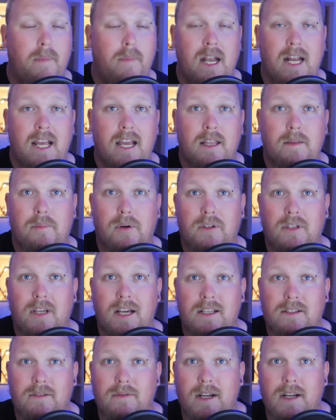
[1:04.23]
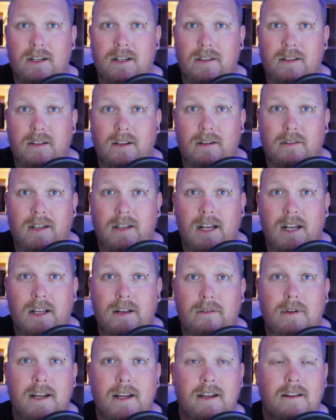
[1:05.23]
other podcasts around, getting
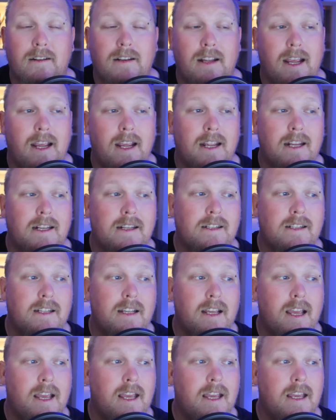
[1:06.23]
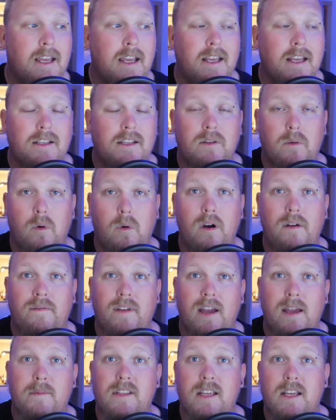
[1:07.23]
around, and he is quite
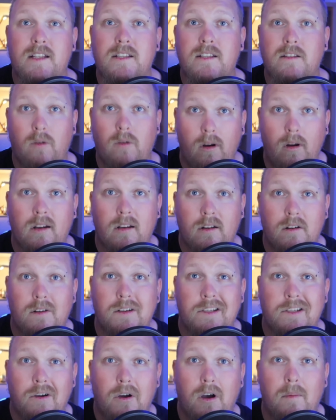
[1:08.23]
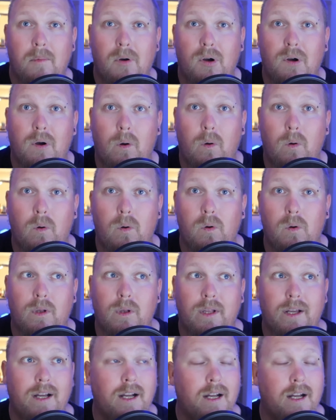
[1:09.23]
famous, and he's quite a nice guy by
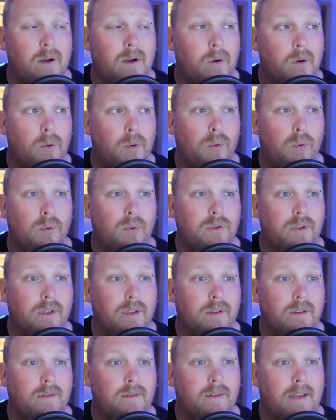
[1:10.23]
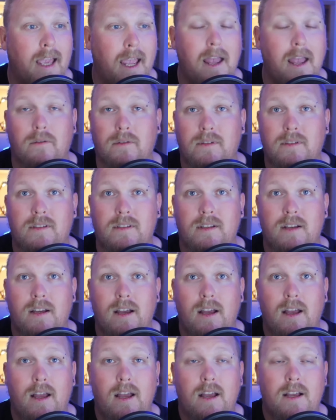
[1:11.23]
all counts.
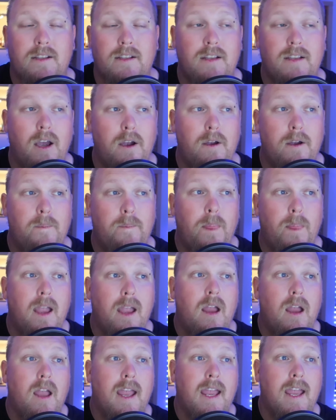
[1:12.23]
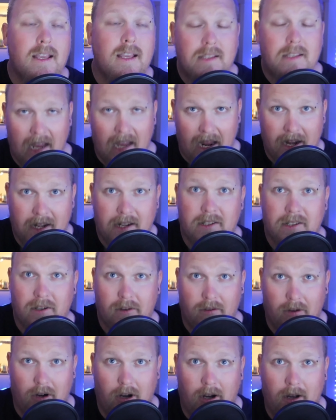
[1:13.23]
So his heinous
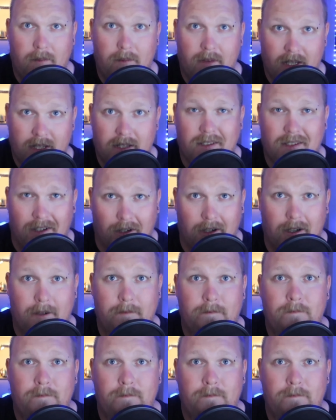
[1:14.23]
crime this time